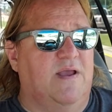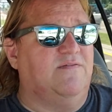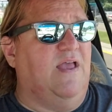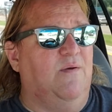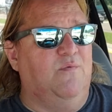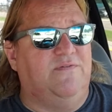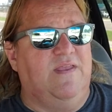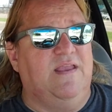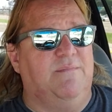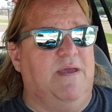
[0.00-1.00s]
I was, was,
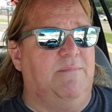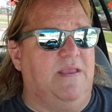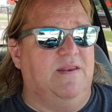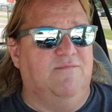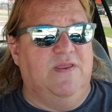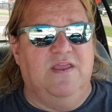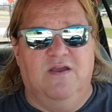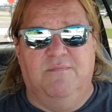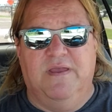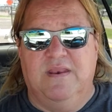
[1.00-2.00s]
thinking about making a
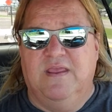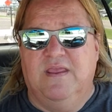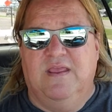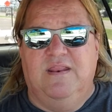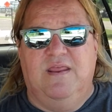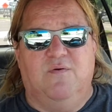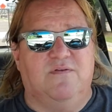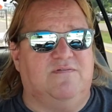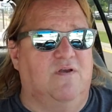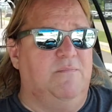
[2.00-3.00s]
video, but there were
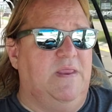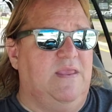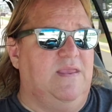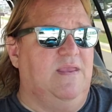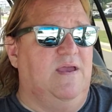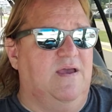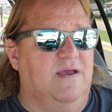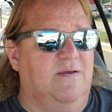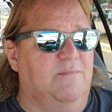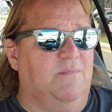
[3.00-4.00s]
so many
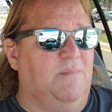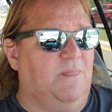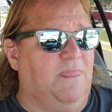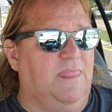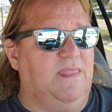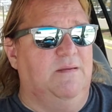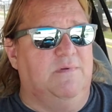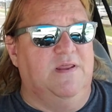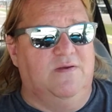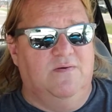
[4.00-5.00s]
uh,
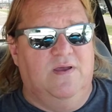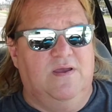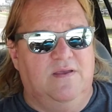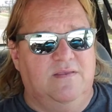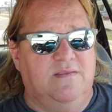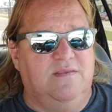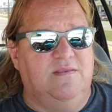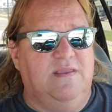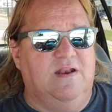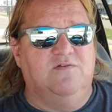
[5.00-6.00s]
them little uh,
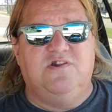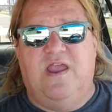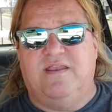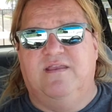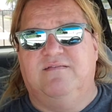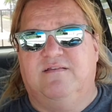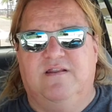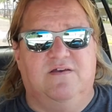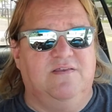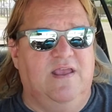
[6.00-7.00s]
yellow jackets, the
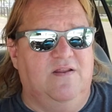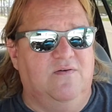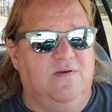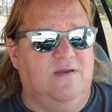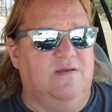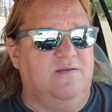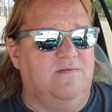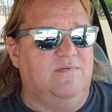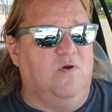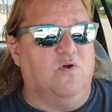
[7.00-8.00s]
little yellow uh,
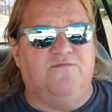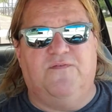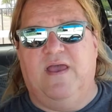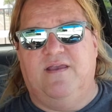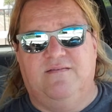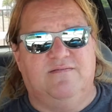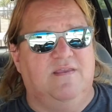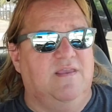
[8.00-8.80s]
horse flies,